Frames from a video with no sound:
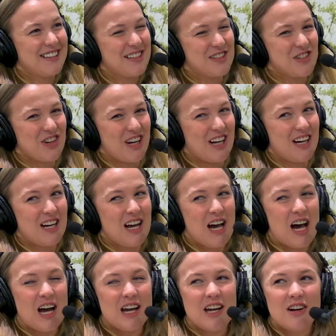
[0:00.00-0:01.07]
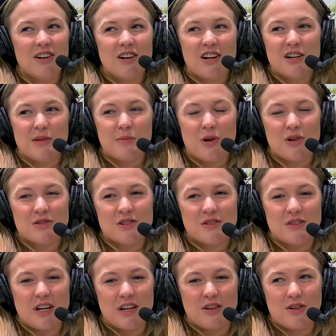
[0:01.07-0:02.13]
that's great. I hear also
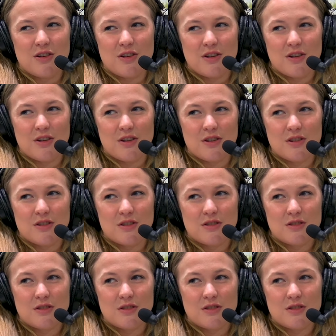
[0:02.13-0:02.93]
that you're